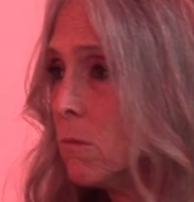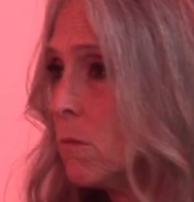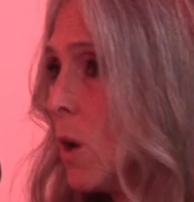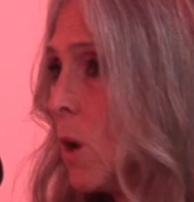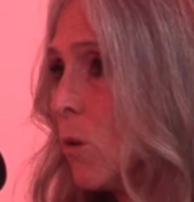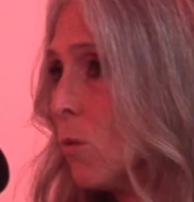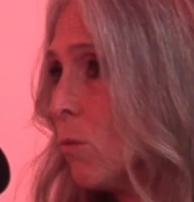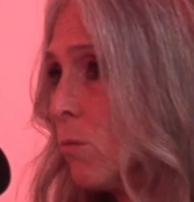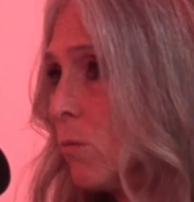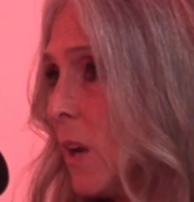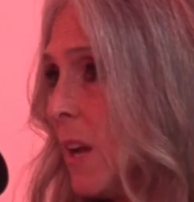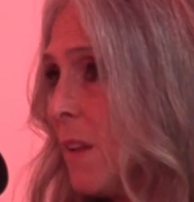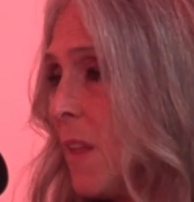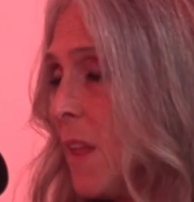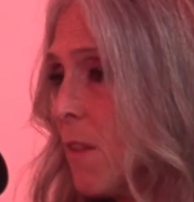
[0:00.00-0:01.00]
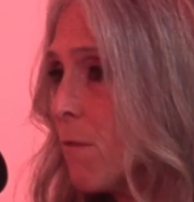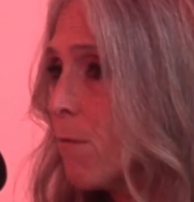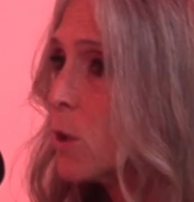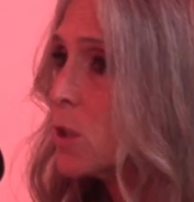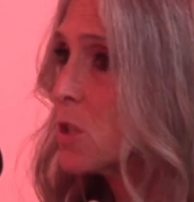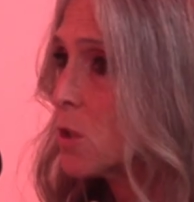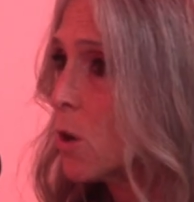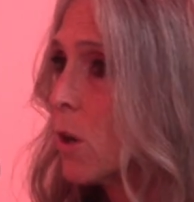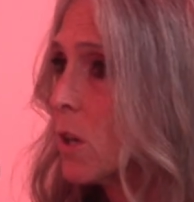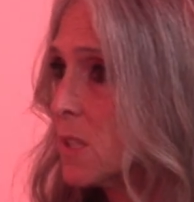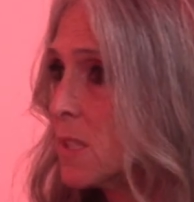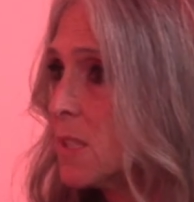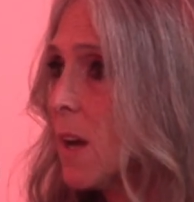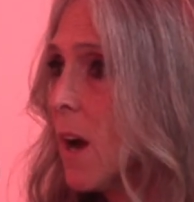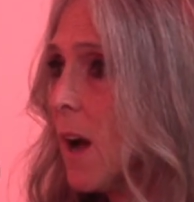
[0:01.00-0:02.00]
and then the foot
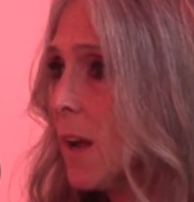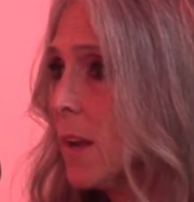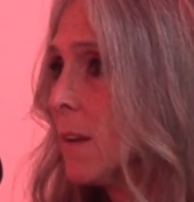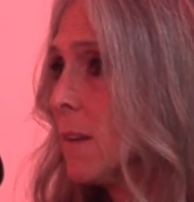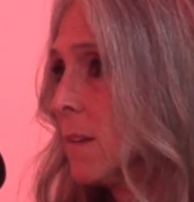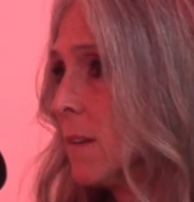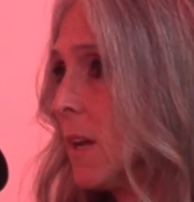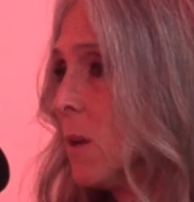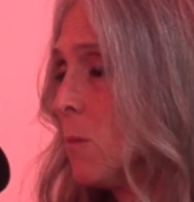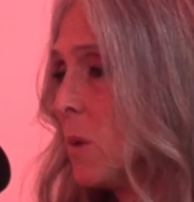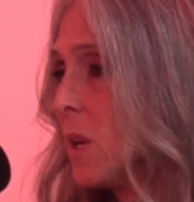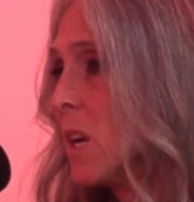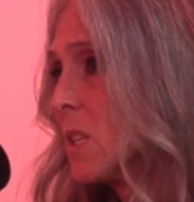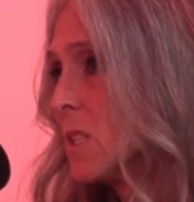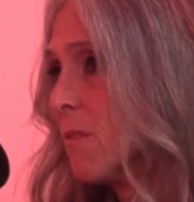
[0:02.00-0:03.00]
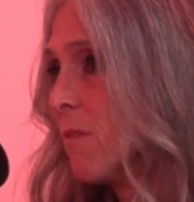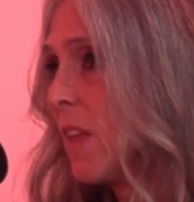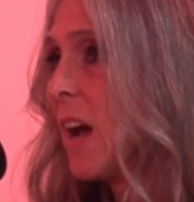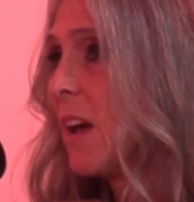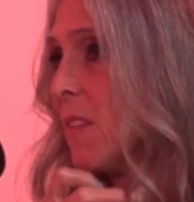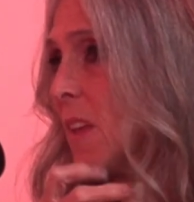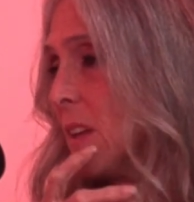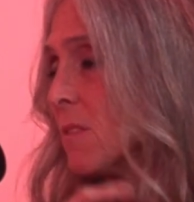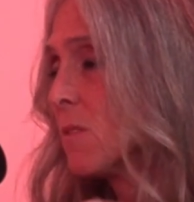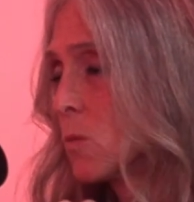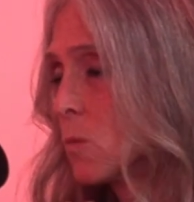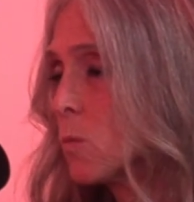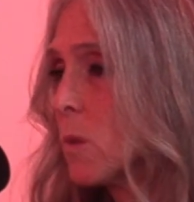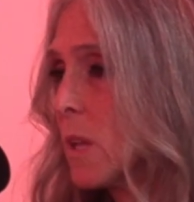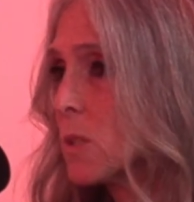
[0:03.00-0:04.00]
started to die. And because of that,
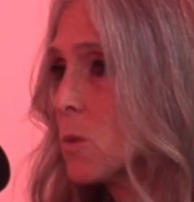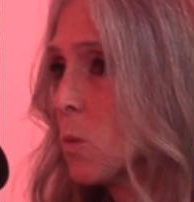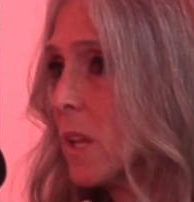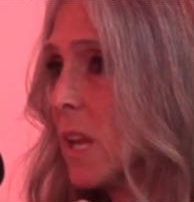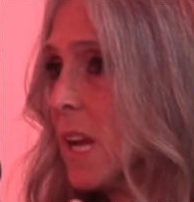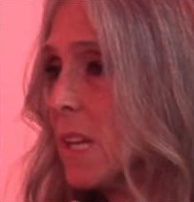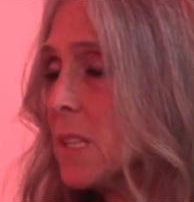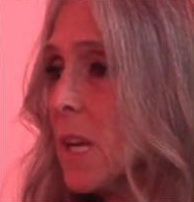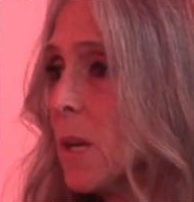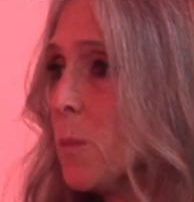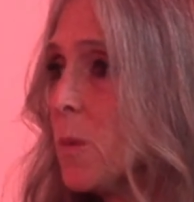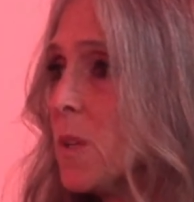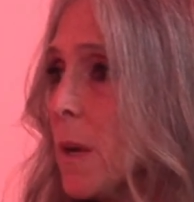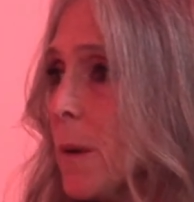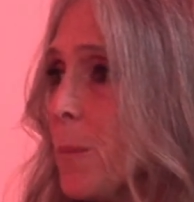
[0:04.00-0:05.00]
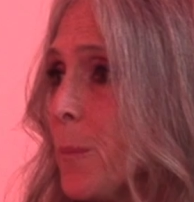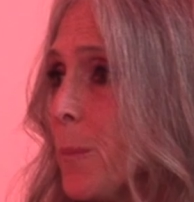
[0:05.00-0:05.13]
that's when they had to amputate.